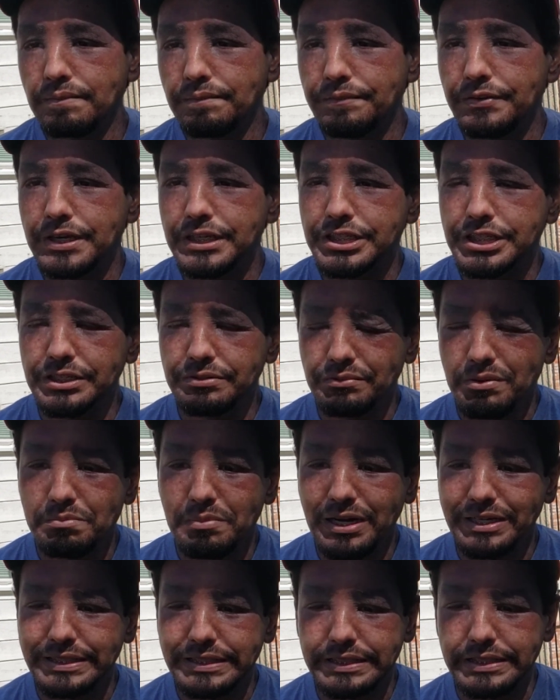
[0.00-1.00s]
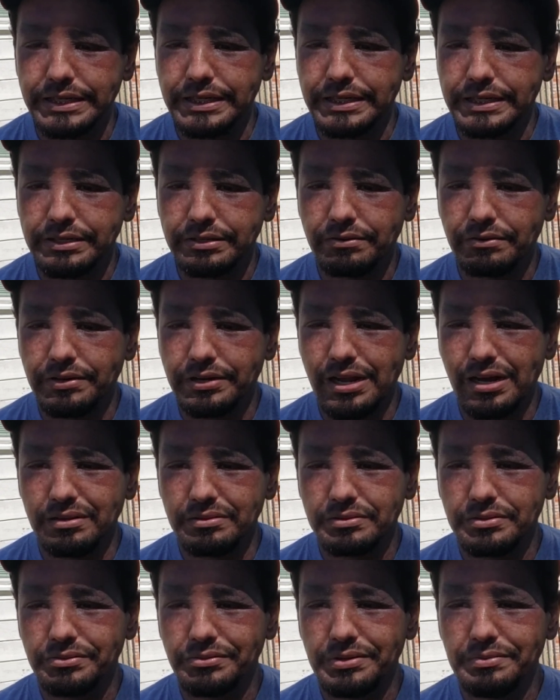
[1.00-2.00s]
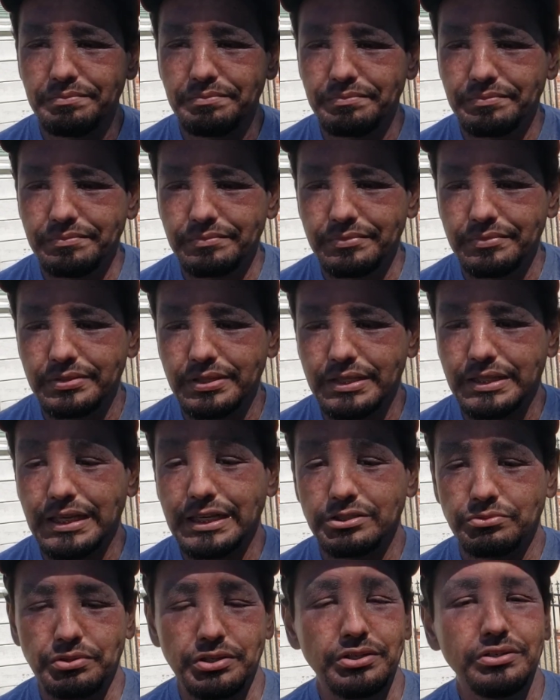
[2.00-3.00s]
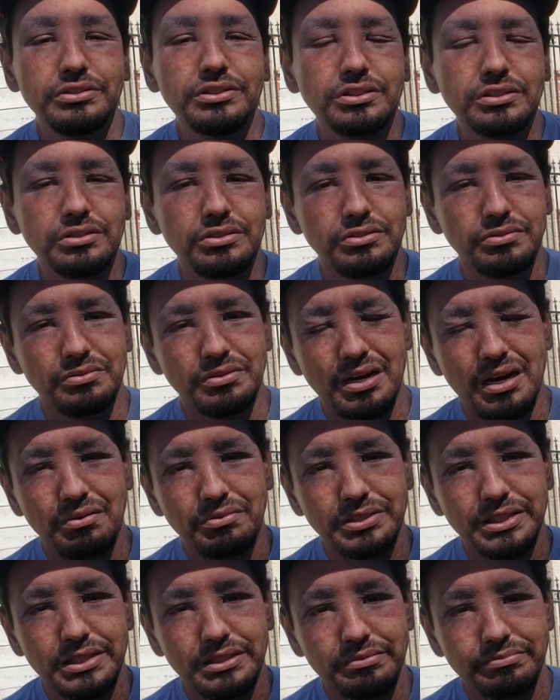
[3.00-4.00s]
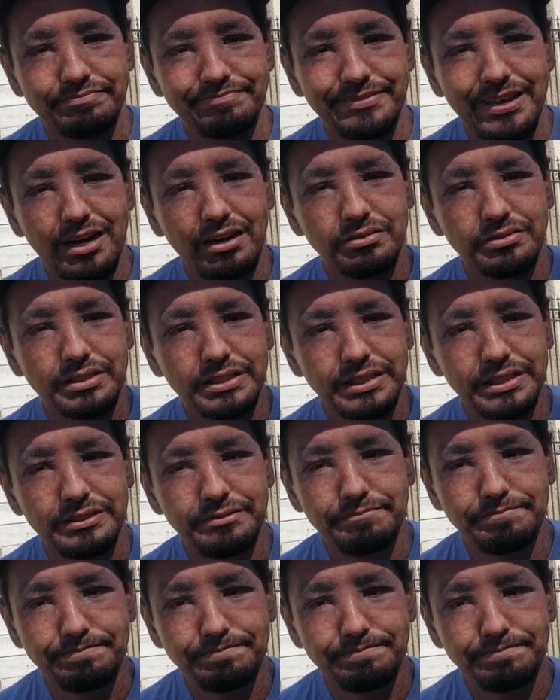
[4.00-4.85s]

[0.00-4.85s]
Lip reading: fishing with my son, going out doing the things we used to do when I was healthy.